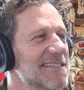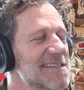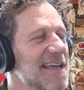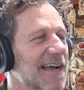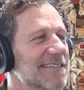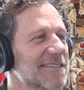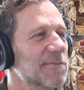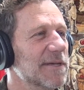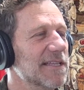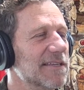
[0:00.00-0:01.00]
Yeah. So
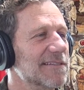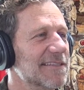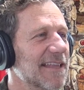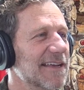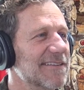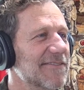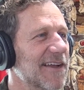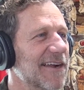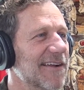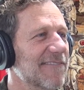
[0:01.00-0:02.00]
being a little selective
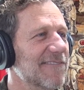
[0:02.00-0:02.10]
there.